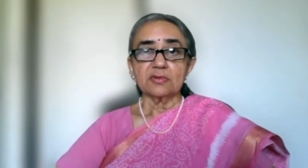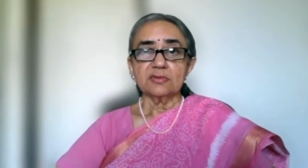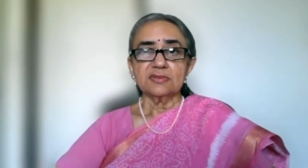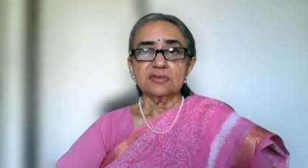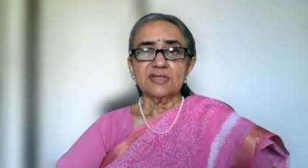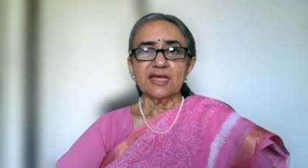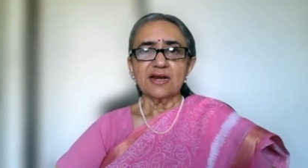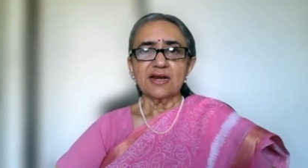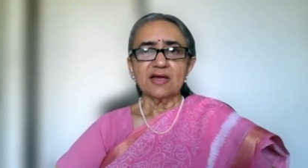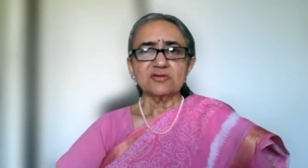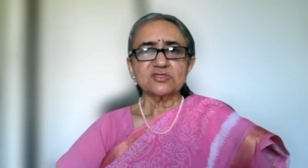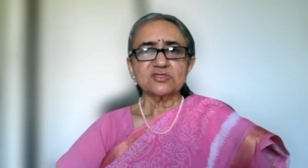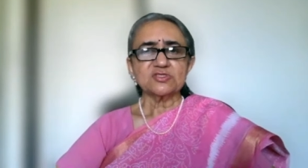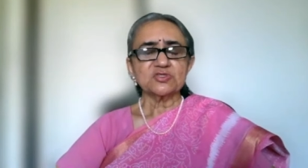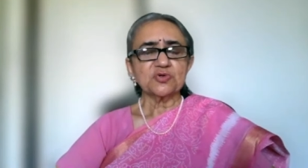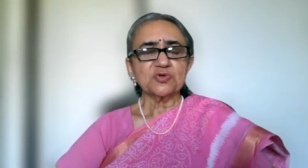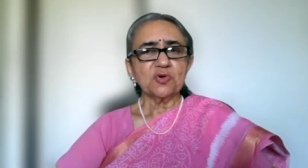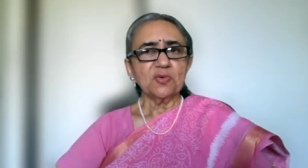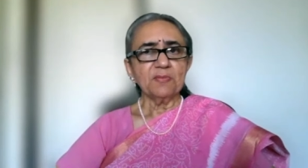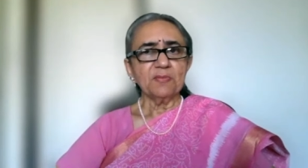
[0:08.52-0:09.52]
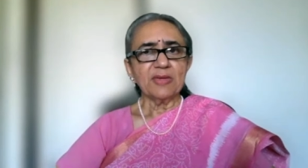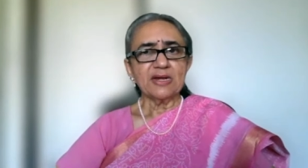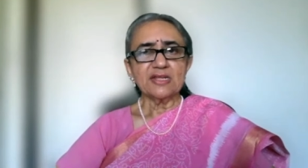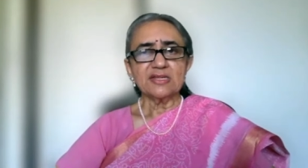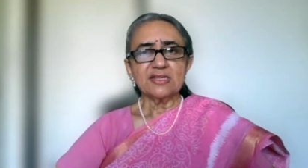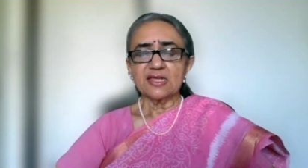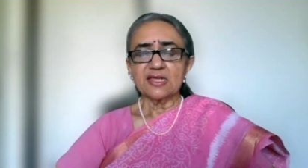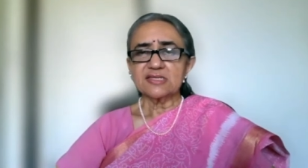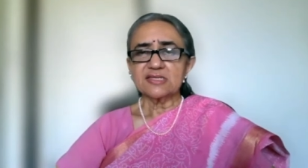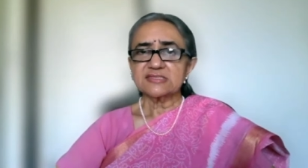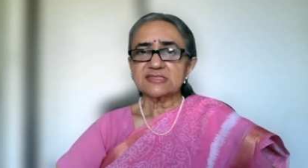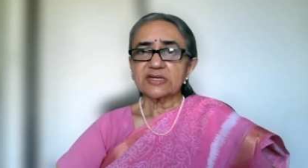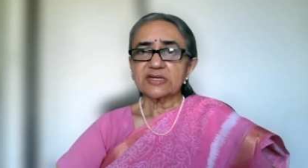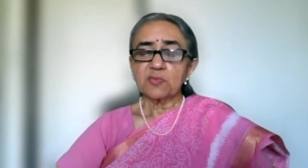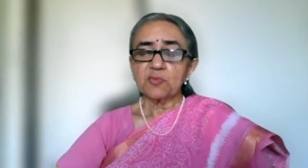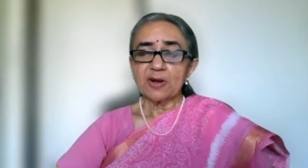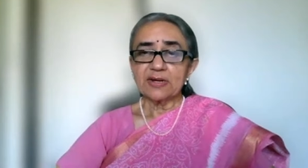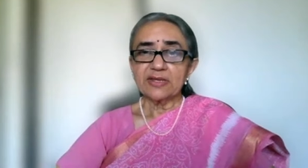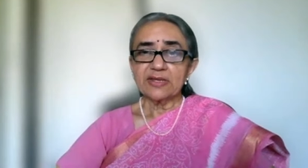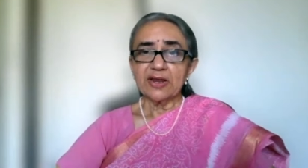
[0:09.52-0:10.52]
there are so many things that
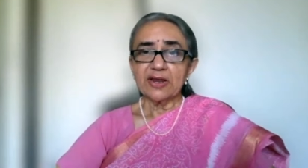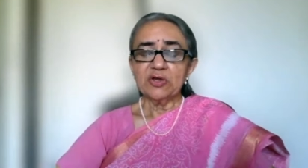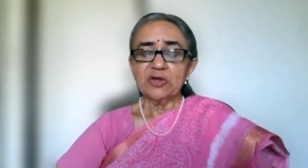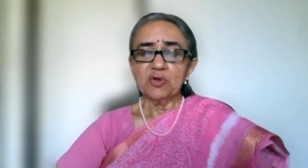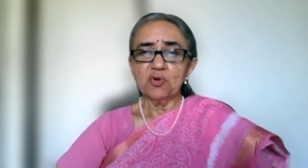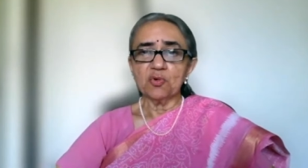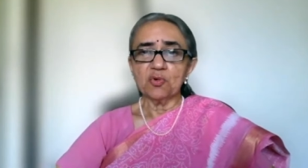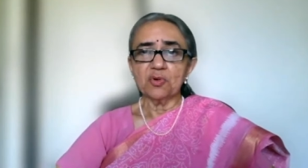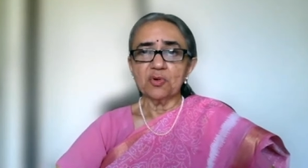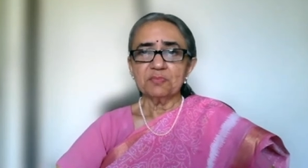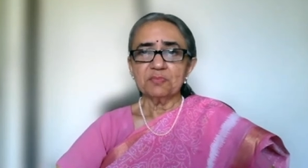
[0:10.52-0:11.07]
one can do,